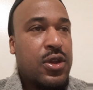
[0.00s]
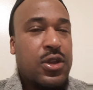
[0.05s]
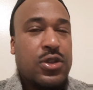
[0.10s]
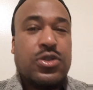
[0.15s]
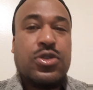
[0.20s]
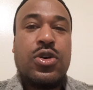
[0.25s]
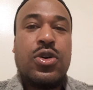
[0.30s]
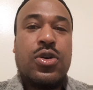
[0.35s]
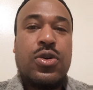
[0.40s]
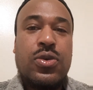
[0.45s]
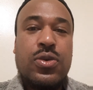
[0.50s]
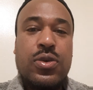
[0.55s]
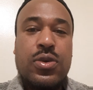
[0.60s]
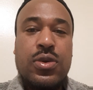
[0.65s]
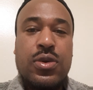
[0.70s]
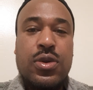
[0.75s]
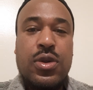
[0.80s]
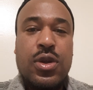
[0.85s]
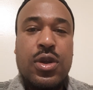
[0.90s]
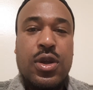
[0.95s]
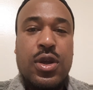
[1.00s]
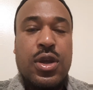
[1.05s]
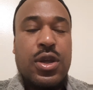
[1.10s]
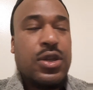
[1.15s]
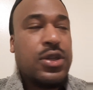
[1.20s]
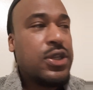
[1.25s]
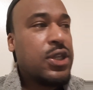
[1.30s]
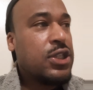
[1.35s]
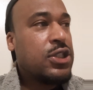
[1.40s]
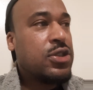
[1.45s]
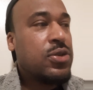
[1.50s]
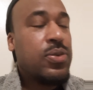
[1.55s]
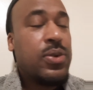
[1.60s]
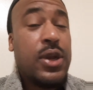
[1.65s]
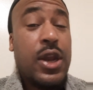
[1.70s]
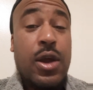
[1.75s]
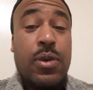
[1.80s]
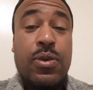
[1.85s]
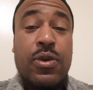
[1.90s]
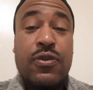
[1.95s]
So, this is what
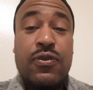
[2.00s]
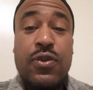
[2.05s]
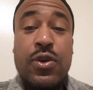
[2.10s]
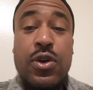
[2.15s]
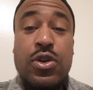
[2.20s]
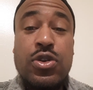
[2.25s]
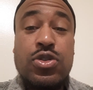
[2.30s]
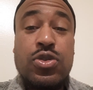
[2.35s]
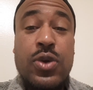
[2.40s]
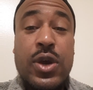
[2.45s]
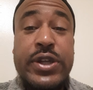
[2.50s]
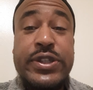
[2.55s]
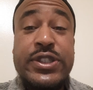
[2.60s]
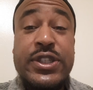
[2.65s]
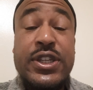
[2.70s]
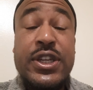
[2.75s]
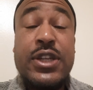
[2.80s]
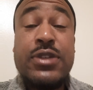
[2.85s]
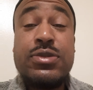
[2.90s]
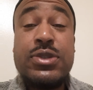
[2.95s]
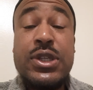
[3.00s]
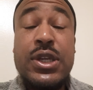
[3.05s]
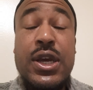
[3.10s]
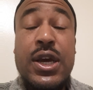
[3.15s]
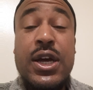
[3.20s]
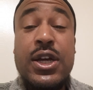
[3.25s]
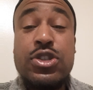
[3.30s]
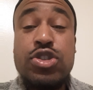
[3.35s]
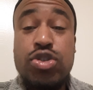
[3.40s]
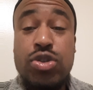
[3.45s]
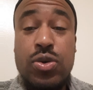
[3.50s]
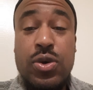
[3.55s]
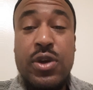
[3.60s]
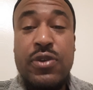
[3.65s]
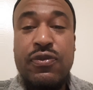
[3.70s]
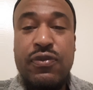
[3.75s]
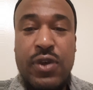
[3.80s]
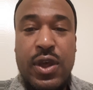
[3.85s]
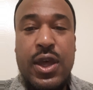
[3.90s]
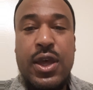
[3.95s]
I refer to as the Nipsey Hussle
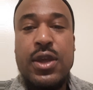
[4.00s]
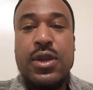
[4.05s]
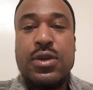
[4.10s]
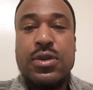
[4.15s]
effect.